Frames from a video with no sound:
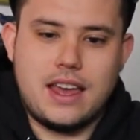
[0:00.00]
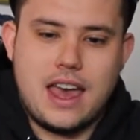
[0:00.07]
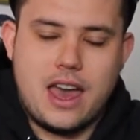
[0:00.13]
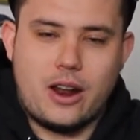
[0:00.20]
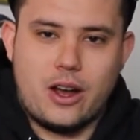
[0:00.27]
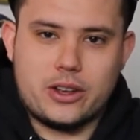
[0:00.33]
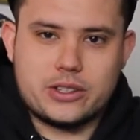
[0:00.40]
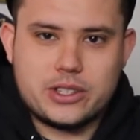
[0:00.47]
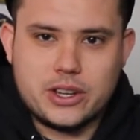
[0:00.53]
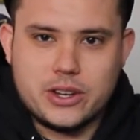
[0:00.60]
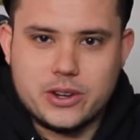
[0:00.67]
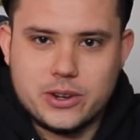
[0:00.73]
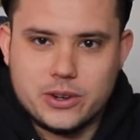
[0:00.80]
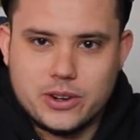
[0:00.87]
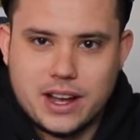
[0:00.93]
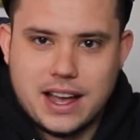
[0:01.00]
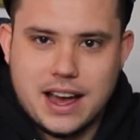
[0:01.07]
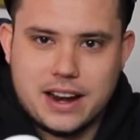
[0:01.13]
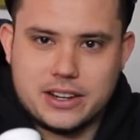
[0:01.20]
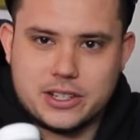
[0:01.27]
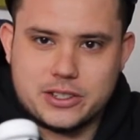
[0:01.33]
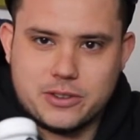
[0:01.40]
And also,
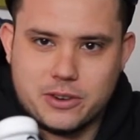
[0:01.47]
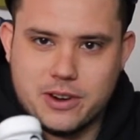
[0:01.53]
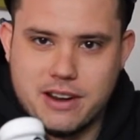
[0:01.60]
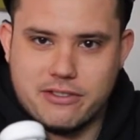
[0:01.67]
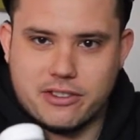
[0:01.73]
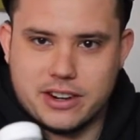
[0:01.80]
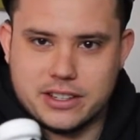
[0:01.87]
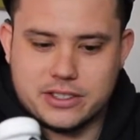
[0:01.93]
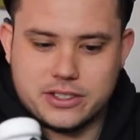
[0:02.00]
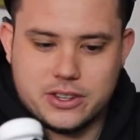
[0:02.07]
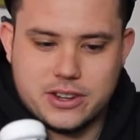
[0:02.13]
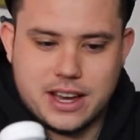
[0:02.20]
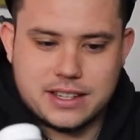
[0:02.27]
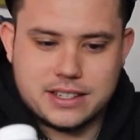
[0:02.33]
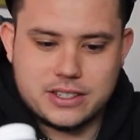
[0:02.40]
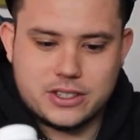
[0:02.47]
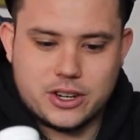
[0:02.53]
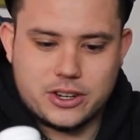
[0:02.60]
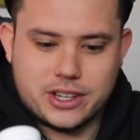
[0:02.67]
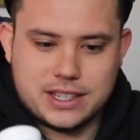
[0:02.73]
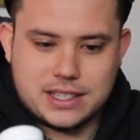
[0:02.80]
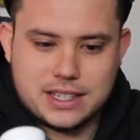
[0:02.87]
kind of just for reference, so you guys can
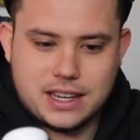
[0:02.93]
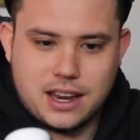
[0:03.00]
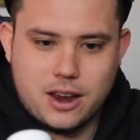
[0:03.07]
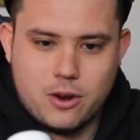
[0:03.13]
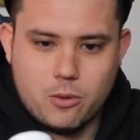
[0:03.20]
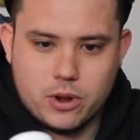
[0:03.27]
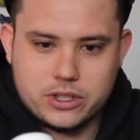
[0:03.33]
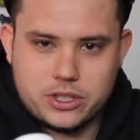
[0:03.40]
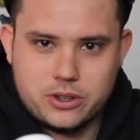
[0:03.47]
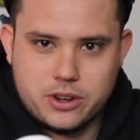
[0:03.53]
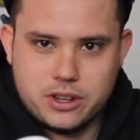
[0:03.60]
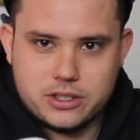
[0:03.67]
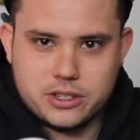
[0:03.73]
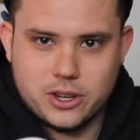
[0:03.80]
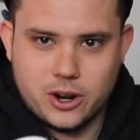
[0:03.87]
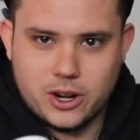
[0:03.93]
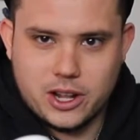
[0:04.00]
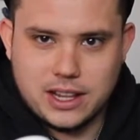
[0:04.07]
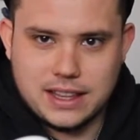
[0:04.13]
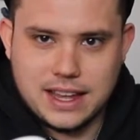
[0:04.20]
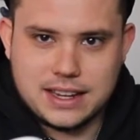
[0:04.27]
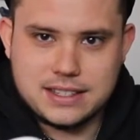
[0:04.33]
start to see, once you start
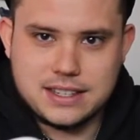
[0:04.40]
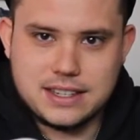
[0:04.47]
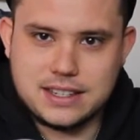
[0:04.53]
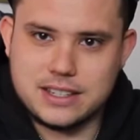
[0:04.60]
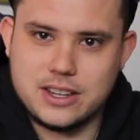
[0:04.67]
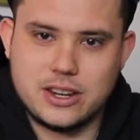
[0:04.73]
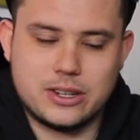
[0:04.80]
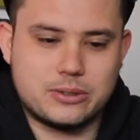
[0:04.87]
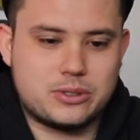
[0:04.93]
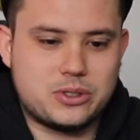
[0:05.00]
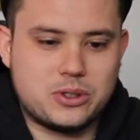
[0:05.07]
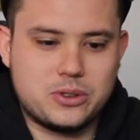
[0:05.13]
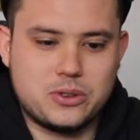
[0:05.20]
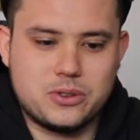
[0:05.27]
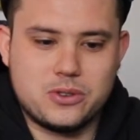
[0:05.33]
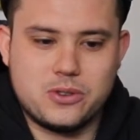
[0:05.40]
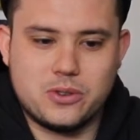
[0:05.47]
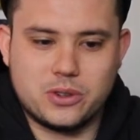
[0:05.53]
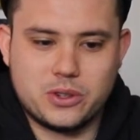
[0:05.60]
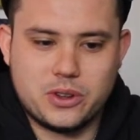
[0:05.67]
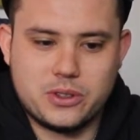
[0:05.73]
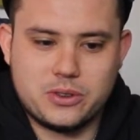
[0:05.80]
collecting,
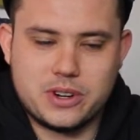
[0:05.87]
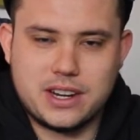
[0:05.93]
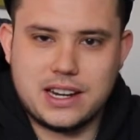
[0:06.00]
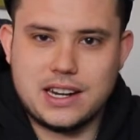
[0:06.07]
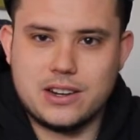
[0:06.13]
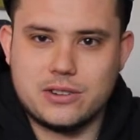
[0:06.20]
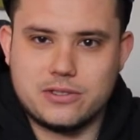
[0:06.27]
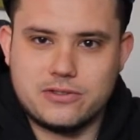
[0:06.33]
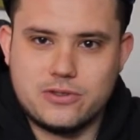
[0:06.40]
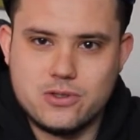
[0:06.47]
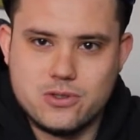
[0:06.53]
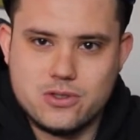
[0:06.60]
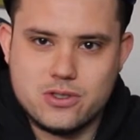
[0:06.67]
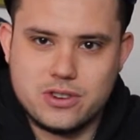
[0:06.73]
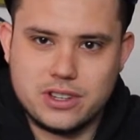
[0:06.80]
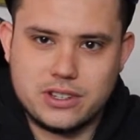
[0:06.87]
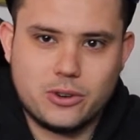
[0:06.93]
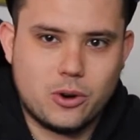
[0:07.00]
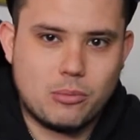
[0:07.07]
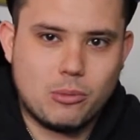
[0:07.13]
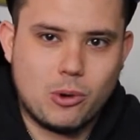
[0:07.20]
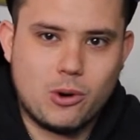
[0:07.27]
2 or 3 or 4
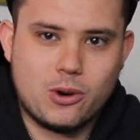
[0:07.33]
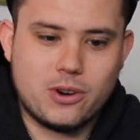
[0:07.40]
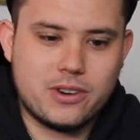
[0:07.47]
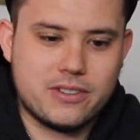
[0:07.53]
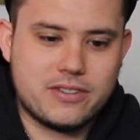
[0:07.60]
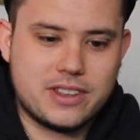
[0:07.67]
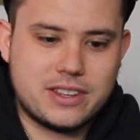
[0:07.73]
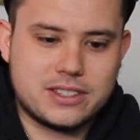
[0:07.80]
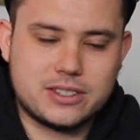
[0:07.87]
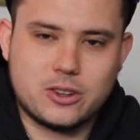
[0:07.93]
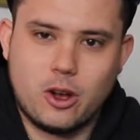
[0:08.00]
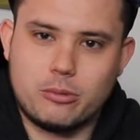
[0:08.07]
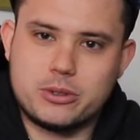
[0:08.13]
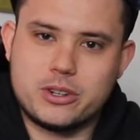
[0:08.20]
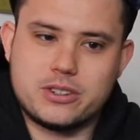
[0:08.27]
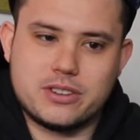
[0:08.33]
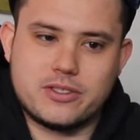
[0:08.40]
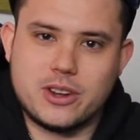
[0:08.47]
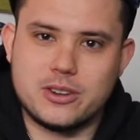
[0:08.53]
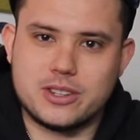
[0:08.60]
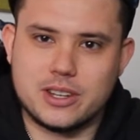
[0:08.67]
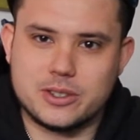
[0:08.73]
or more of these sculptures of
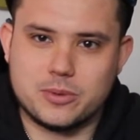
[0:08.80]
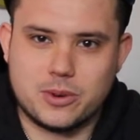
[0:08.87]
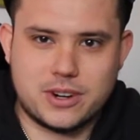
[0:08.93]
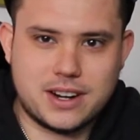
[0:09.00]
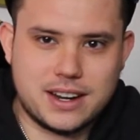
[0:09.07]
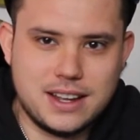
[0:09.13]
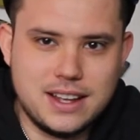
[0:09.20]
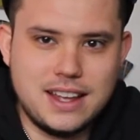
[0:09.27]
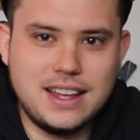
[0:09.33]
Cote's work,